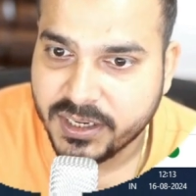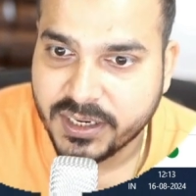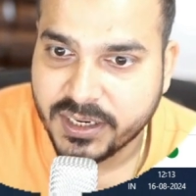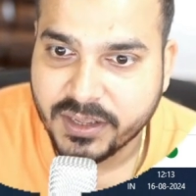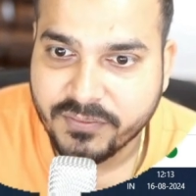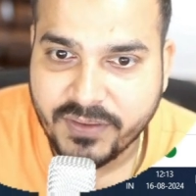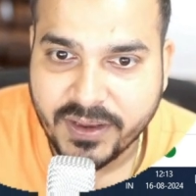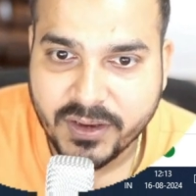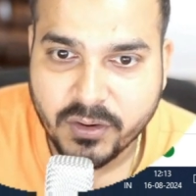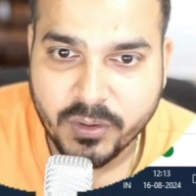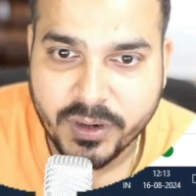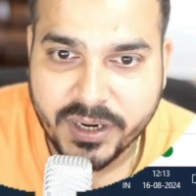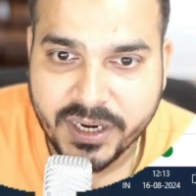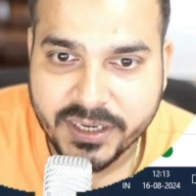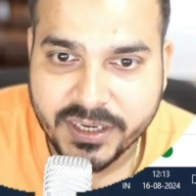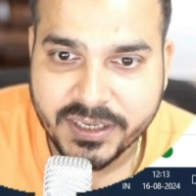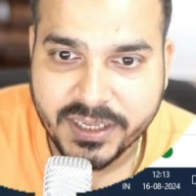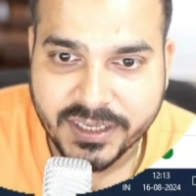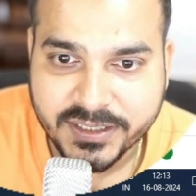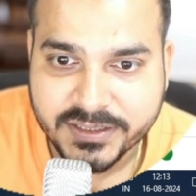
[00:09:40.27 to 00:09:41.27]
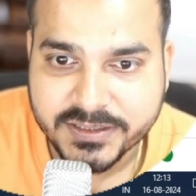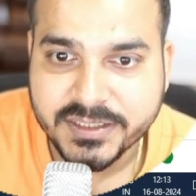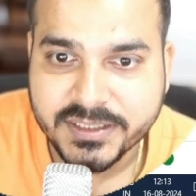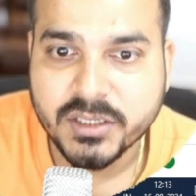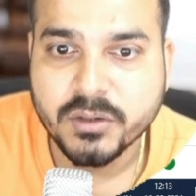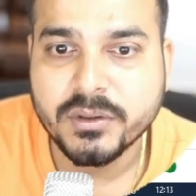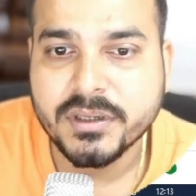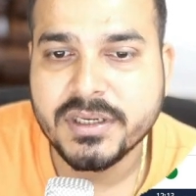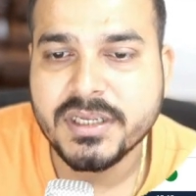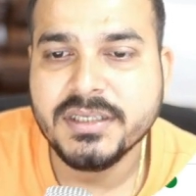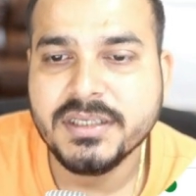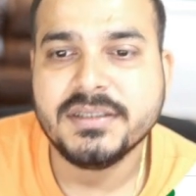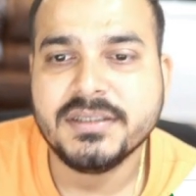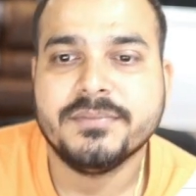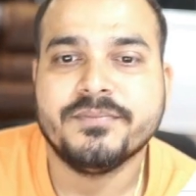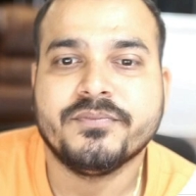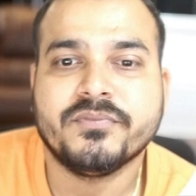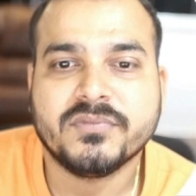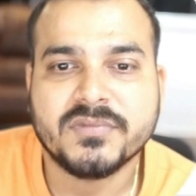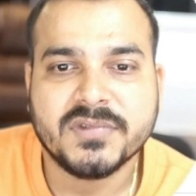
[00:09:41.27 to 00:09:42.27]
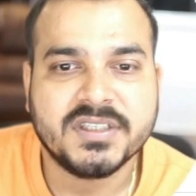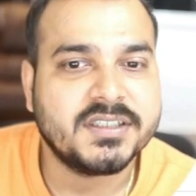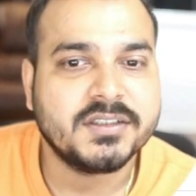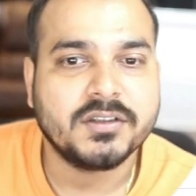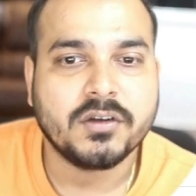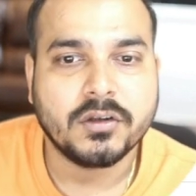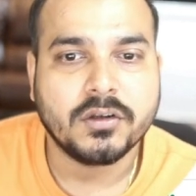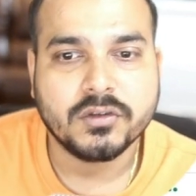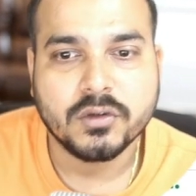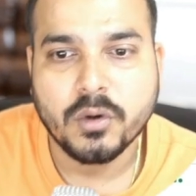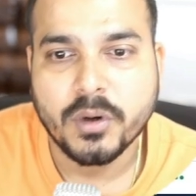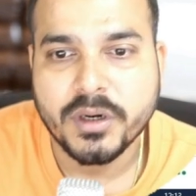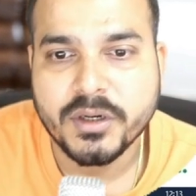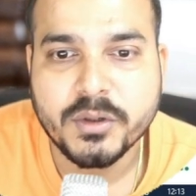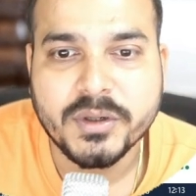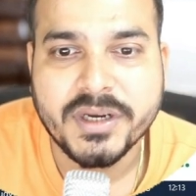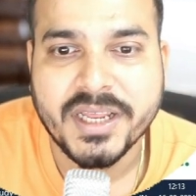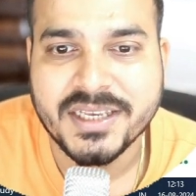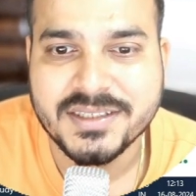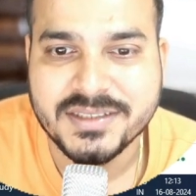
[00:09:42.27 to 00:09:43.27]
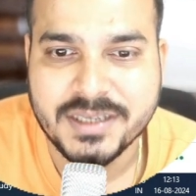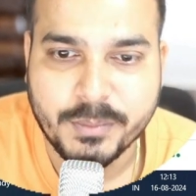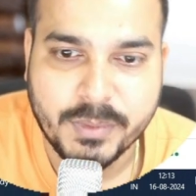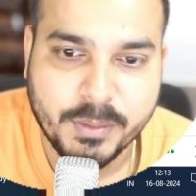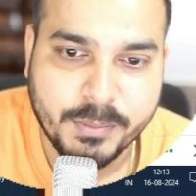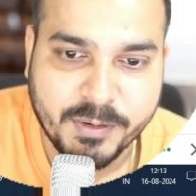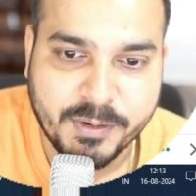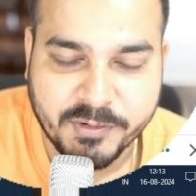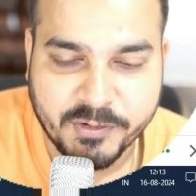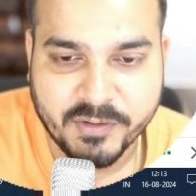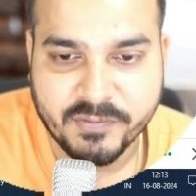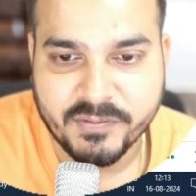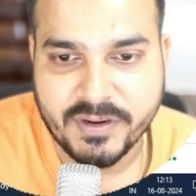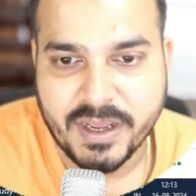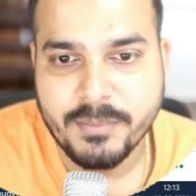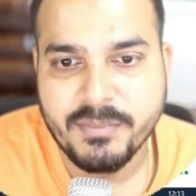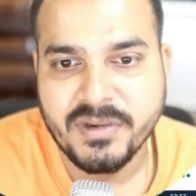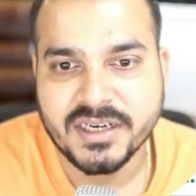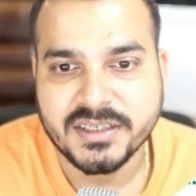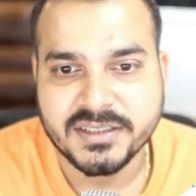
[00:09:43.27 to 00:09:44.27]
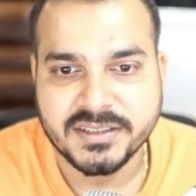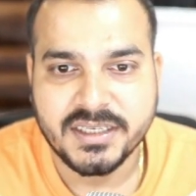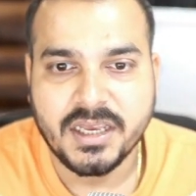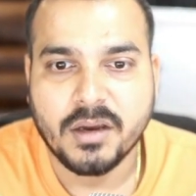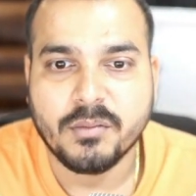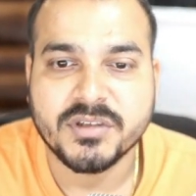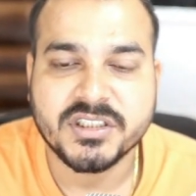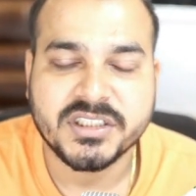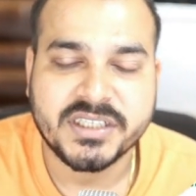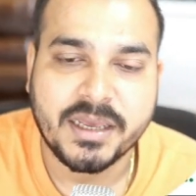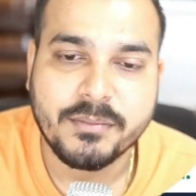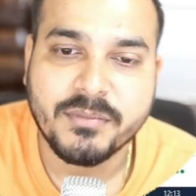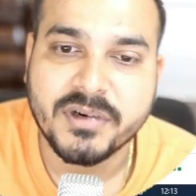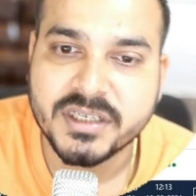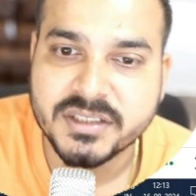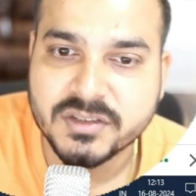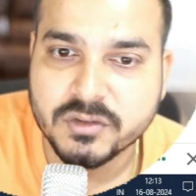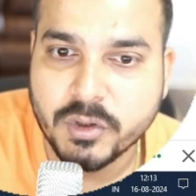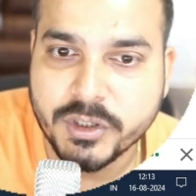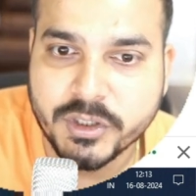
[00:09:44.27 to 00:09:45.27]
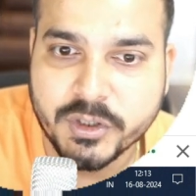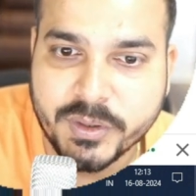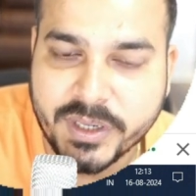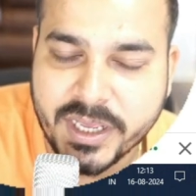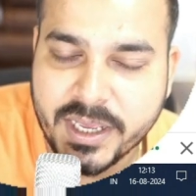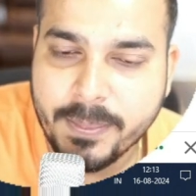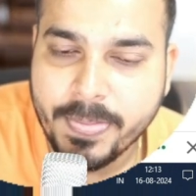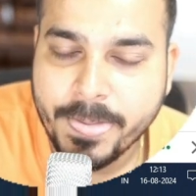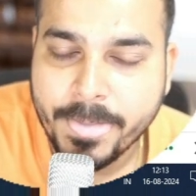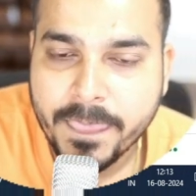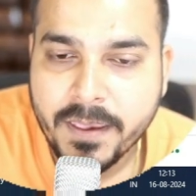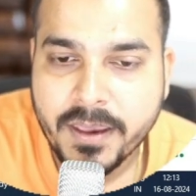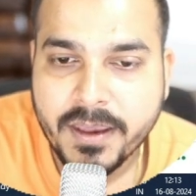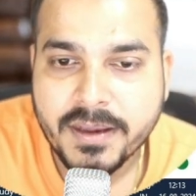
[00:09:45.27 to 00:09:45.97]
Now, if I go ahead and execute this, this is also going to take some amount of time. Let's see how much time it is going to take.